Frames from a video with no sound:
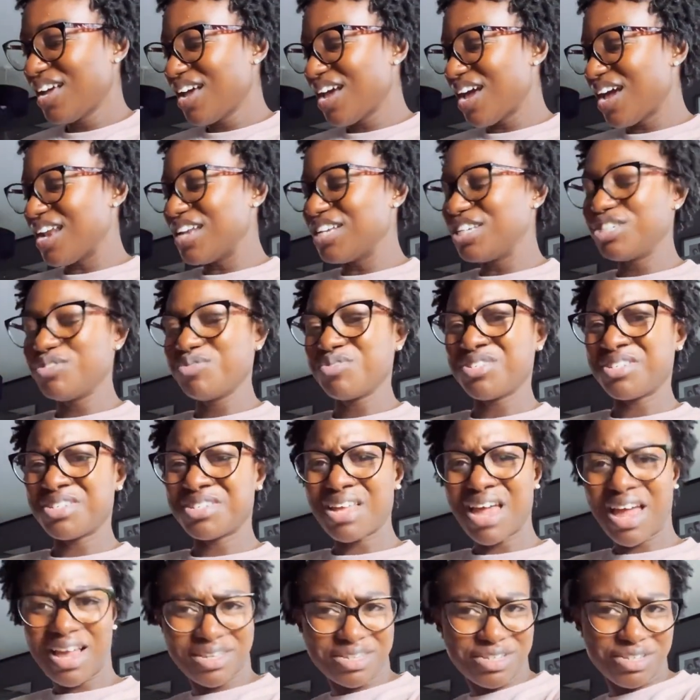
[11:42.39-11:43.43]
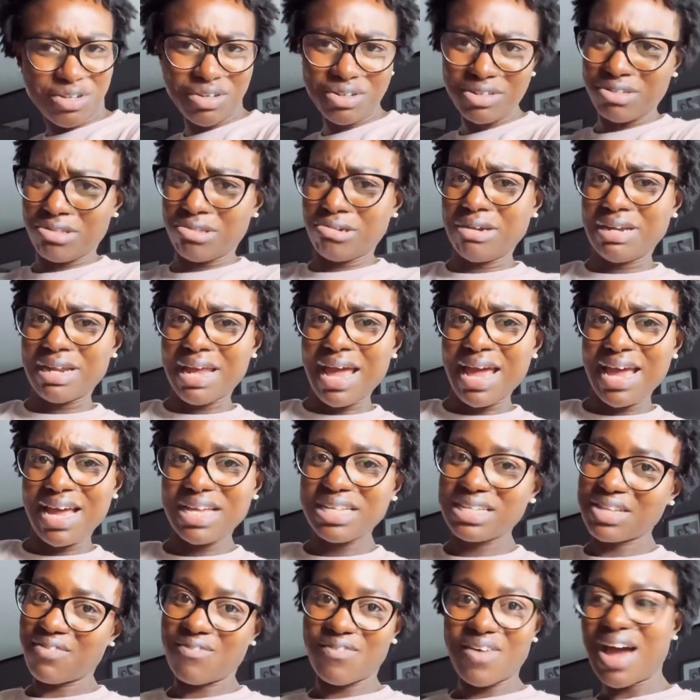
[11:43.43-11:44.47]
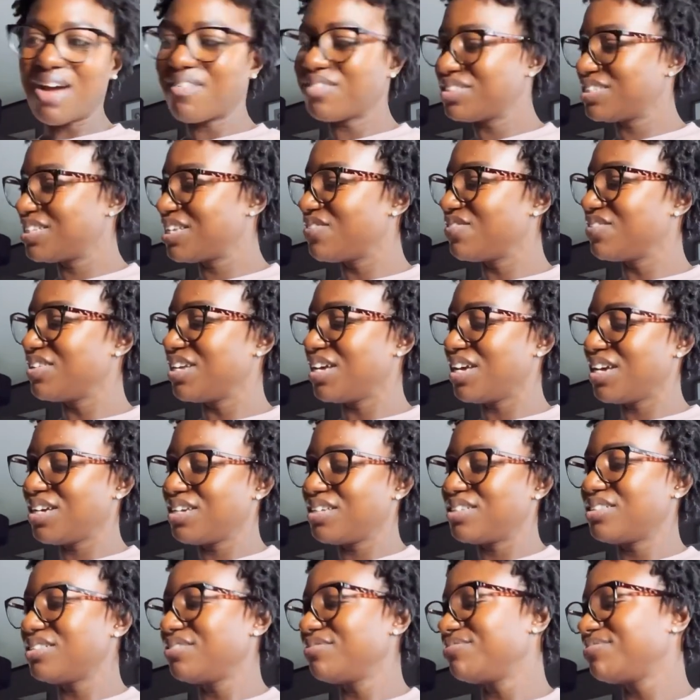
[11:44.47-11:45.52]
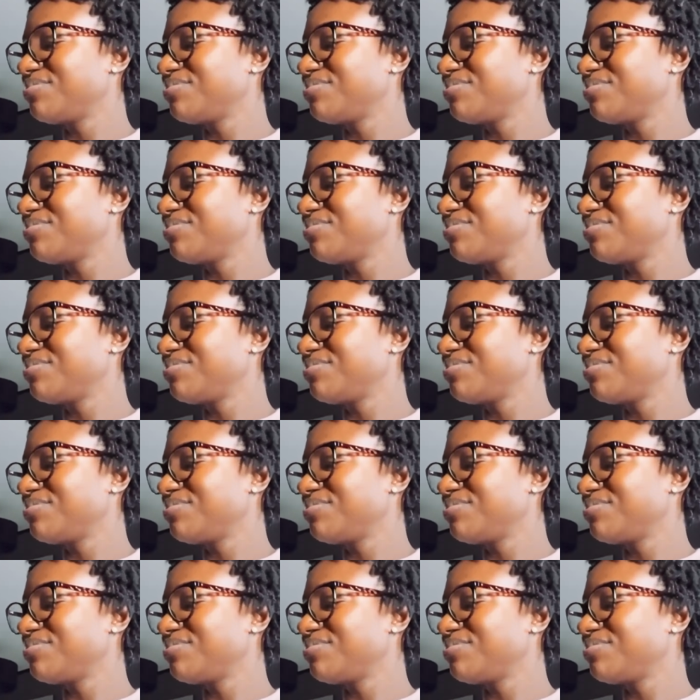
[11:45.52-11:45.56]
And she was just like, 2 to 3 days, 5 to 7 days.